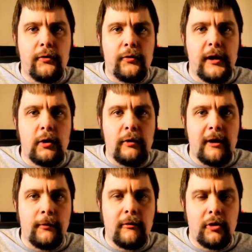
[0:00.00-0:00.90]
The
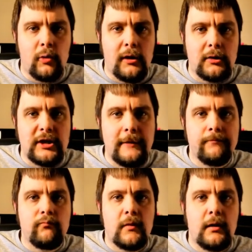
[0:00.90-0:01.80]
Incredibles duology,
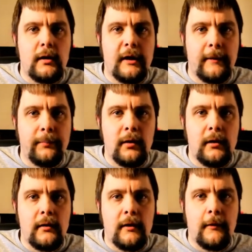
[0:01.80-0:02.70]
Up,
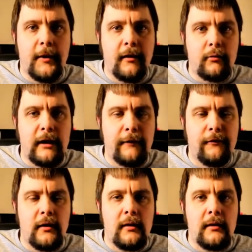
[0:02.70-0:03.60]
A Bug's
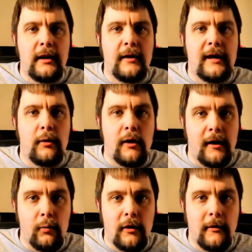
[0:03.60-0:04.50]
Life, and now
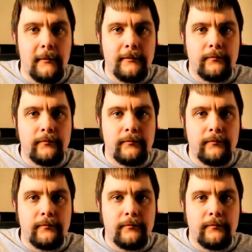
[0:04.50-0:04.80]
Onward.